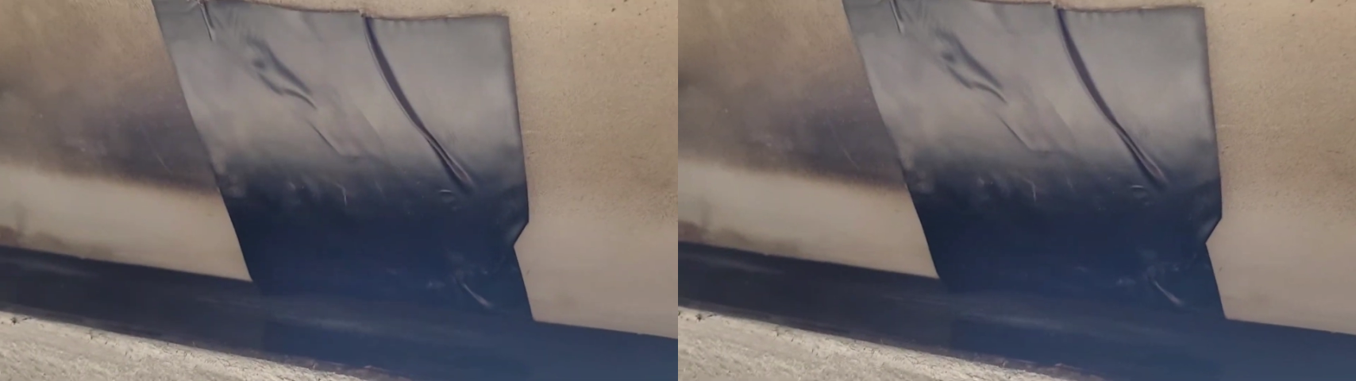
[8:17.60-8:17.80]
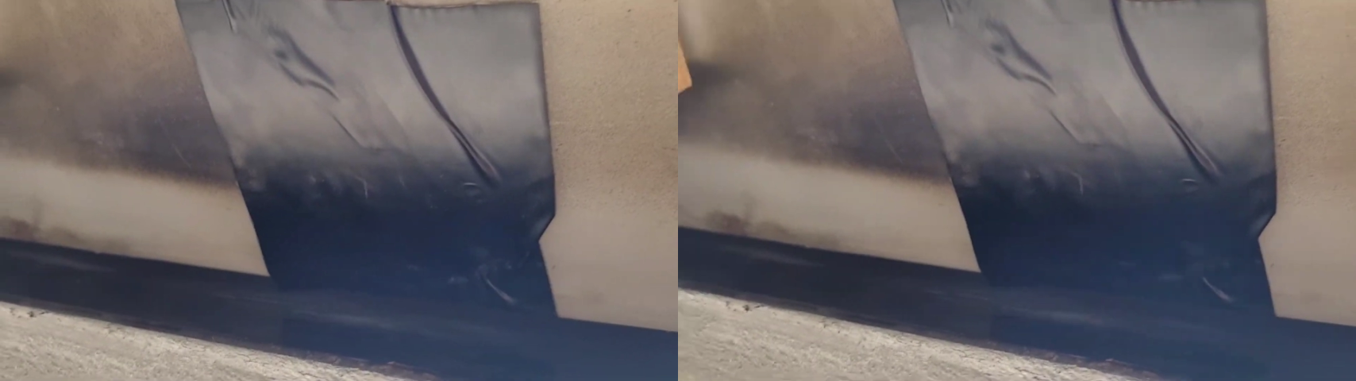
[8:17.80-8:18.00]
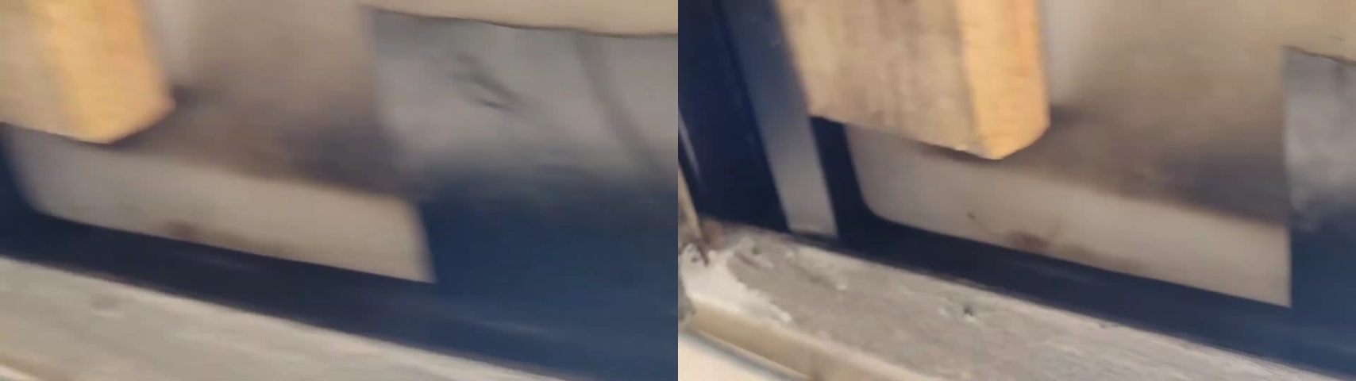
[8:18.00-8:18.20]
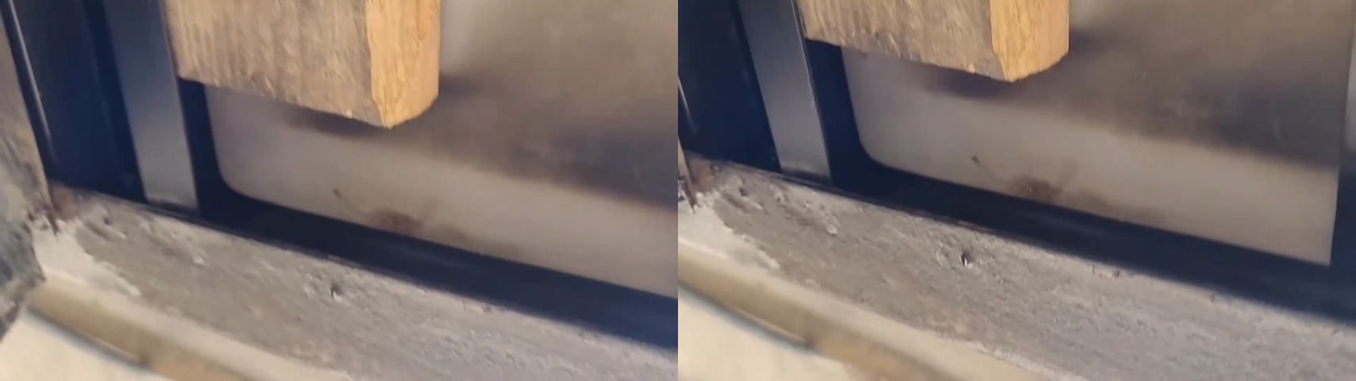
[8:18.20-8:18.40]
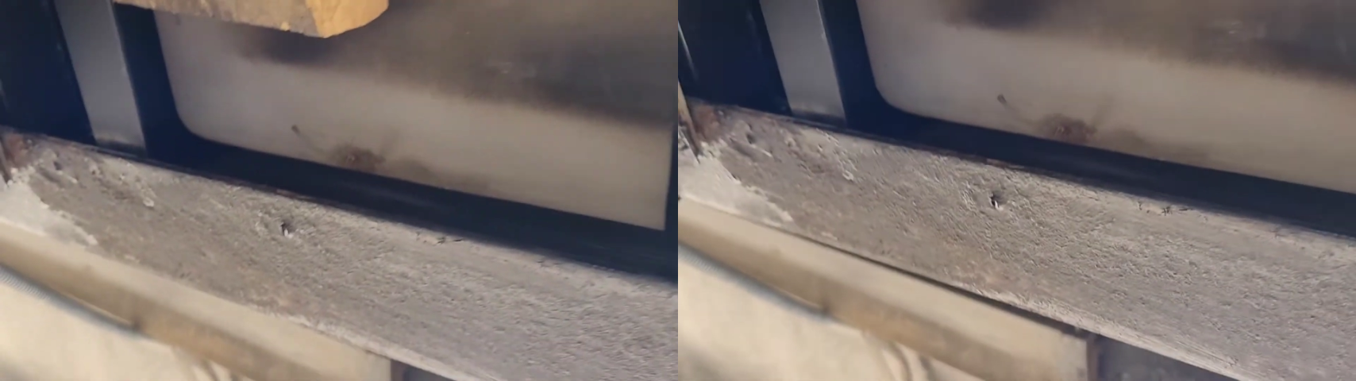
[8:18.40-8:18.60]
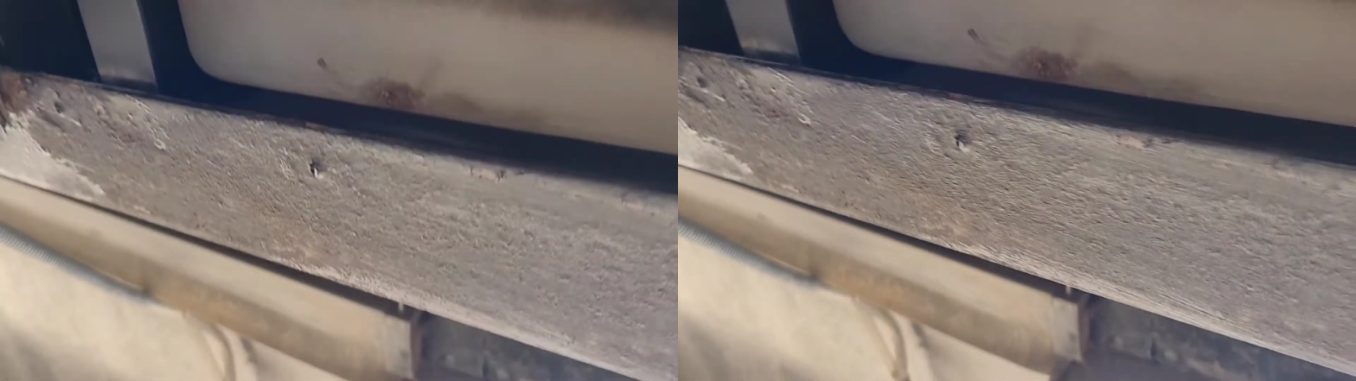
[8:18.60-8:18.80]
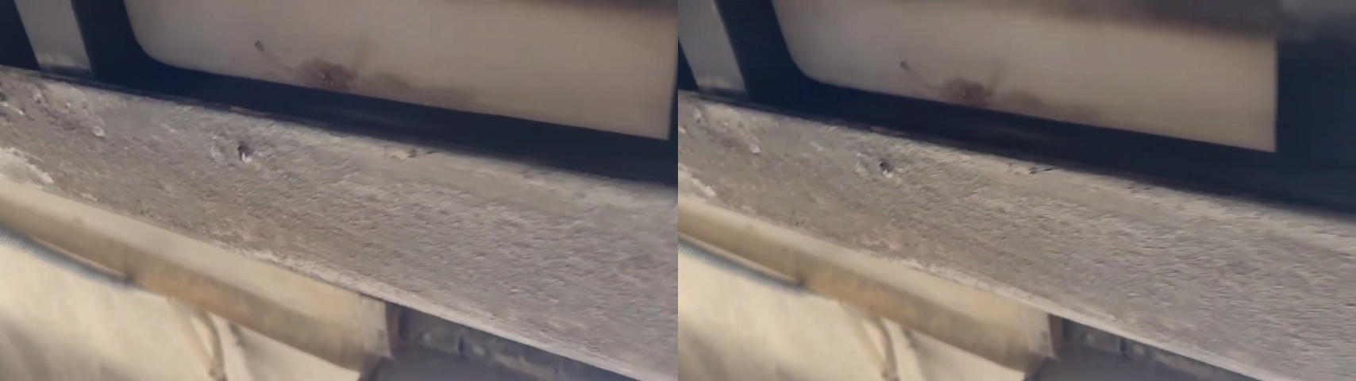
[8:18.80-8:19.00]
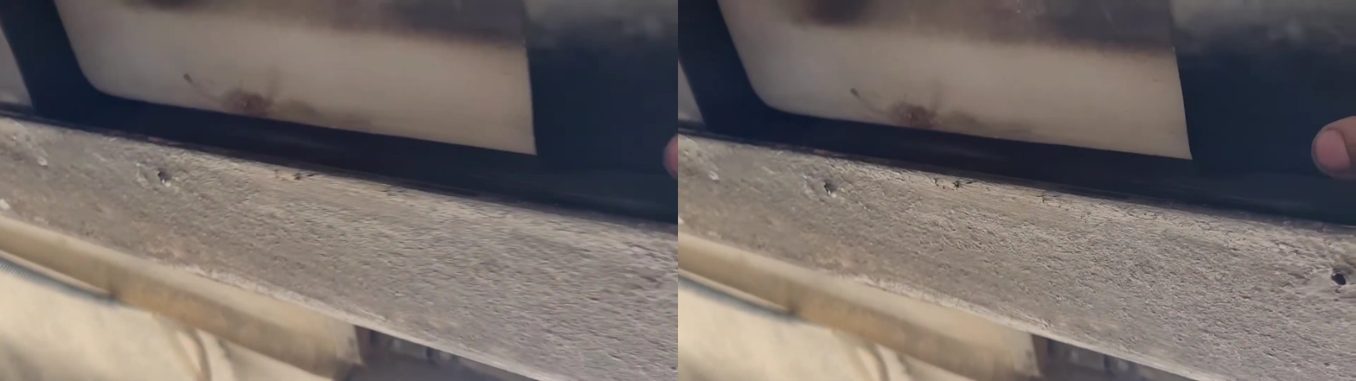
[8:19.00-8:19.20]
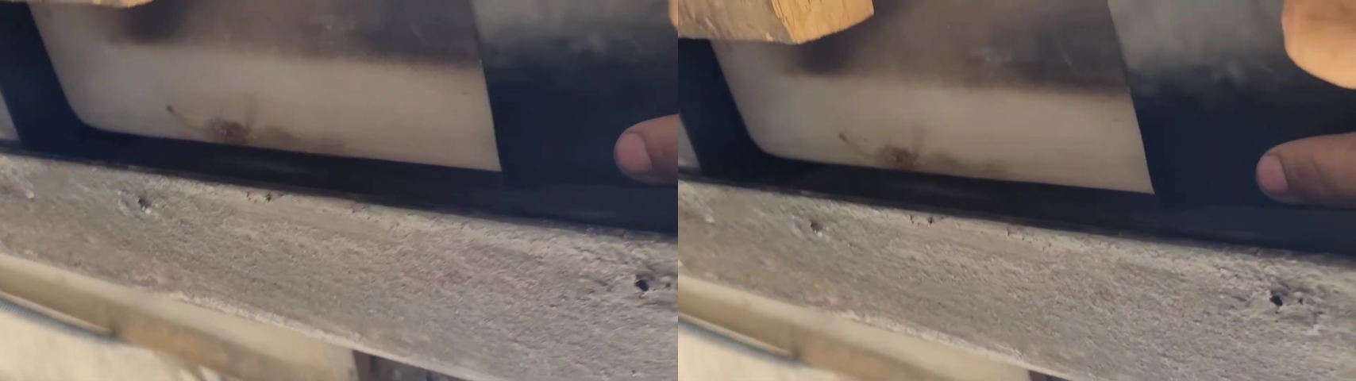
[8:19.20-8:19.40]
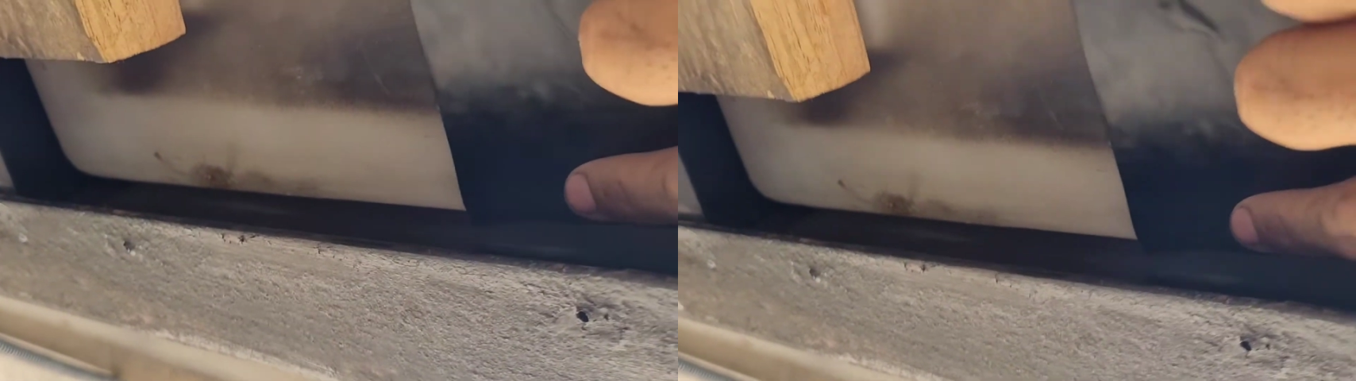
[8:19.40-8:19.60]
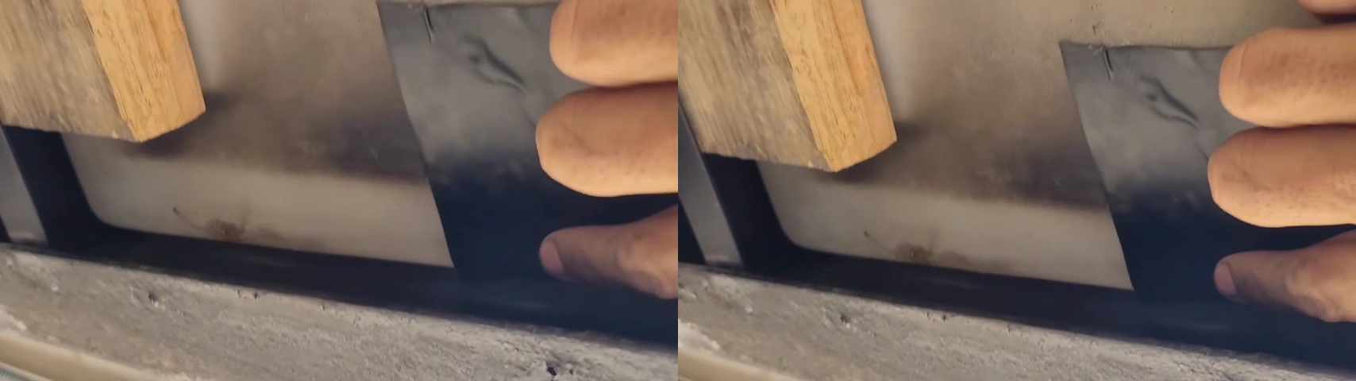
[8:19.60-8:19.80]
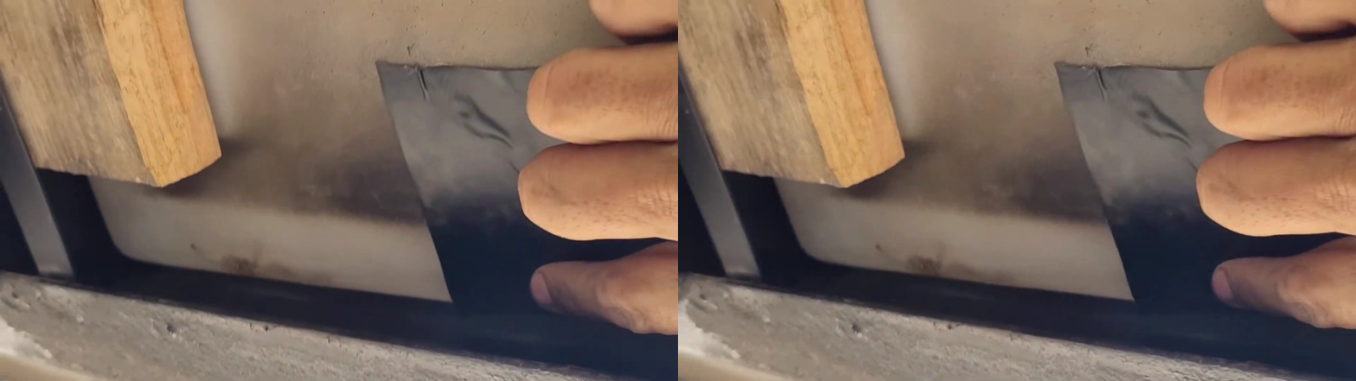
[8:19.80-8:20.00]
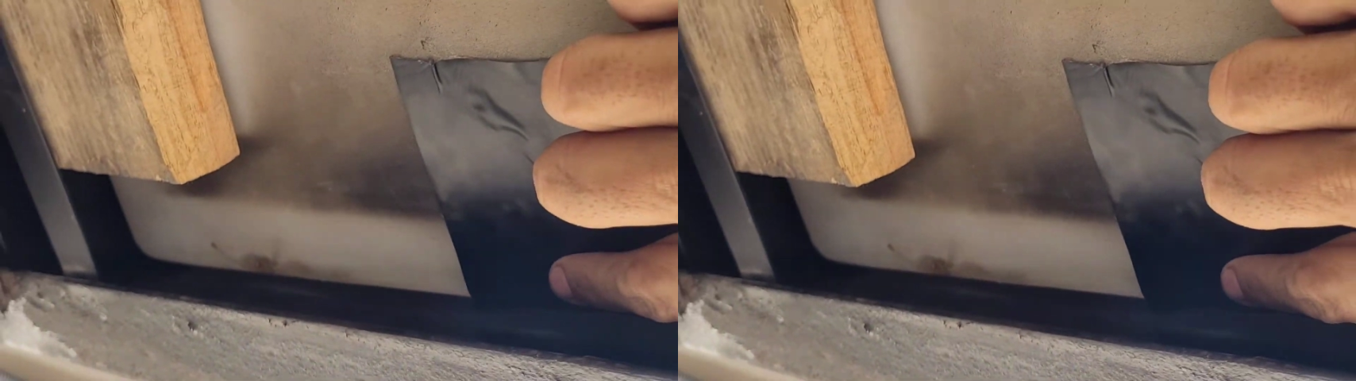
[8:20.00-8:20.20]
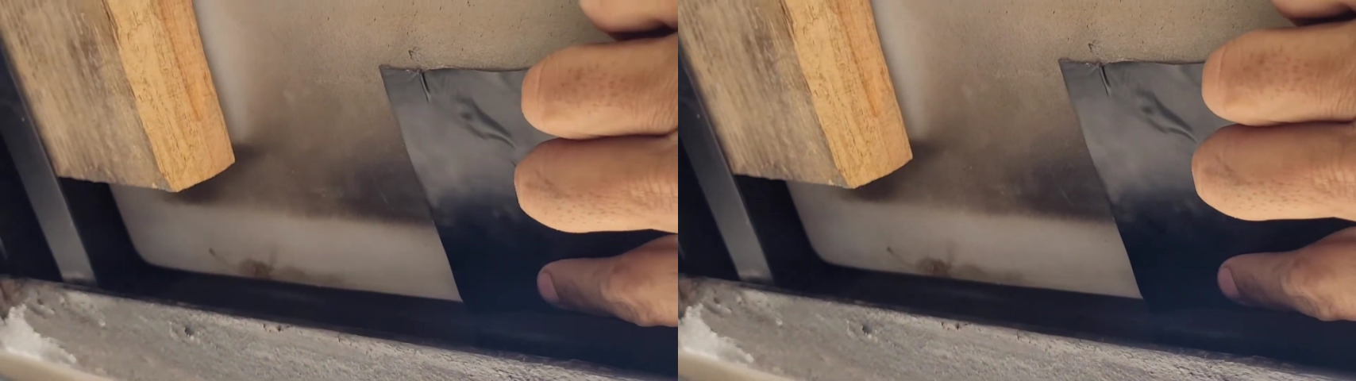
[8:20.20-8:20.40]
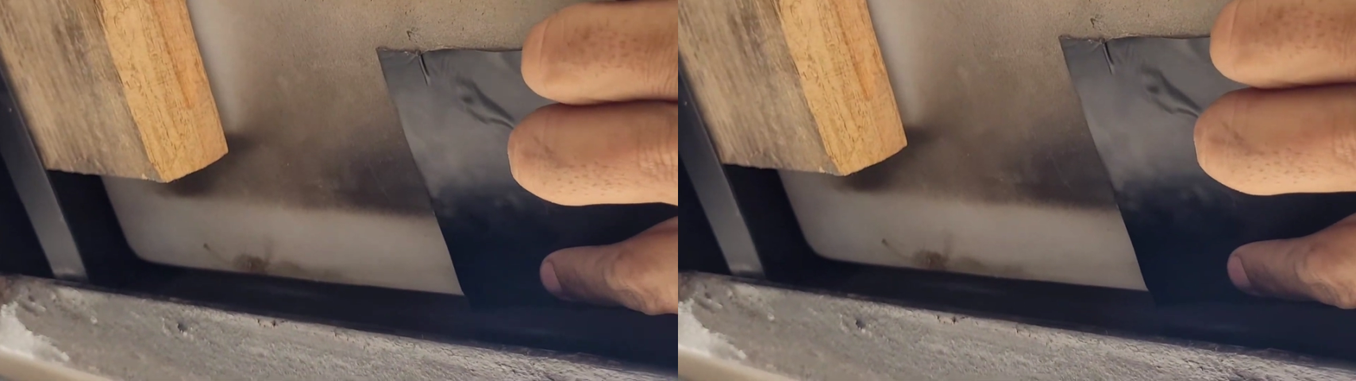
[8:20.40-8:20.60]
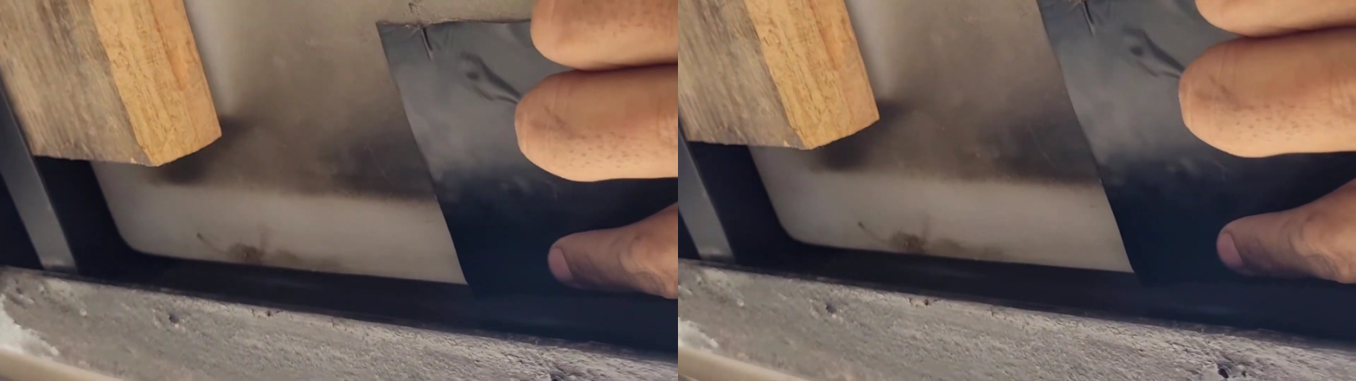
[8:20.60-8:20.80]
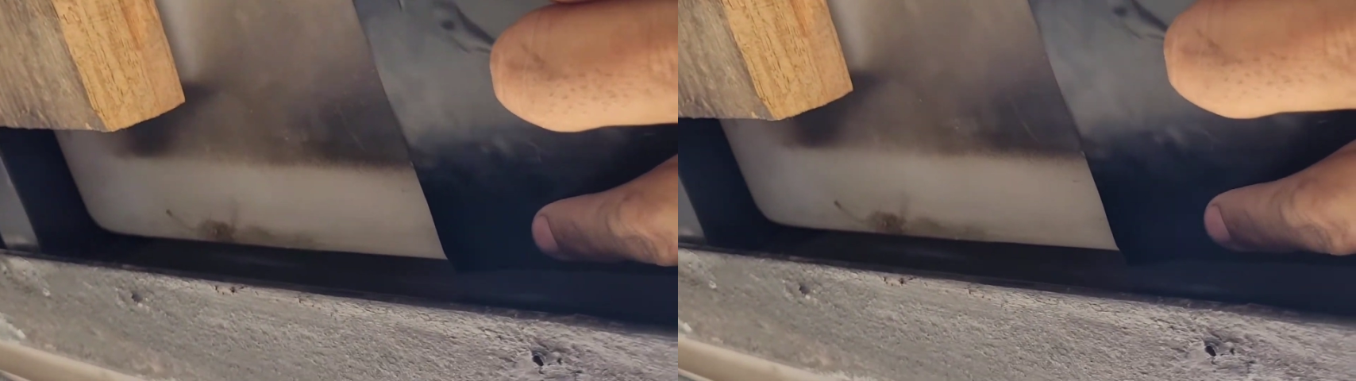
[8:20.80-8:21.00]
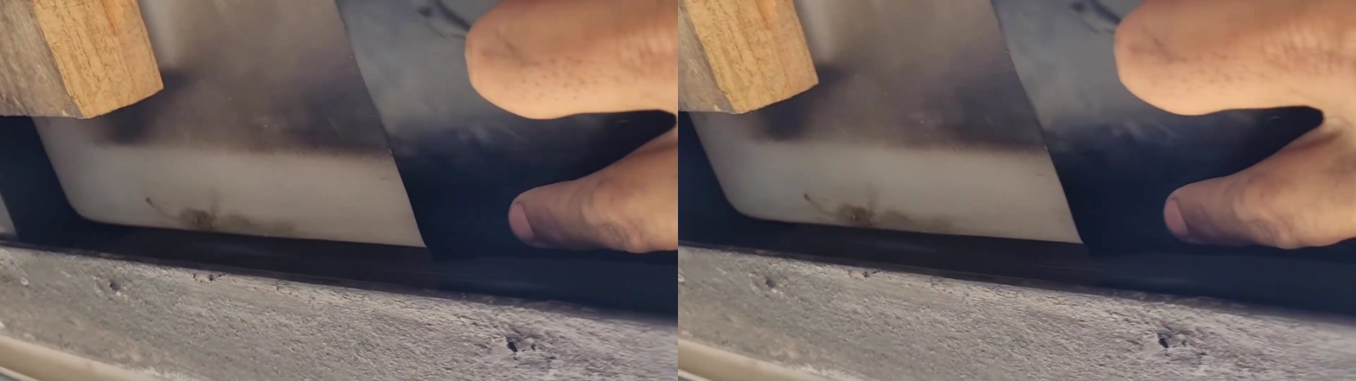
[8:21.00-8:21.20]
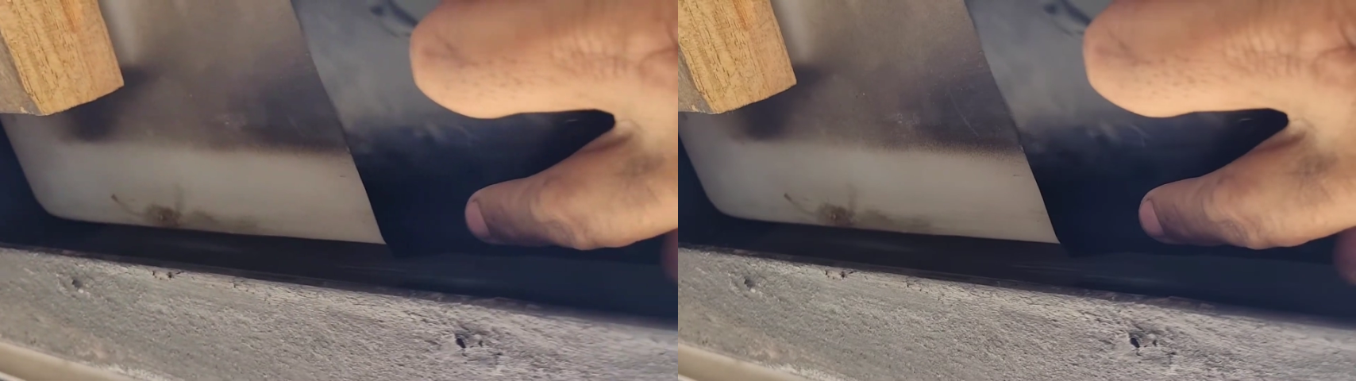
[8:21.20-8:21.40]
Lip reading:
[unreadable: no face in view]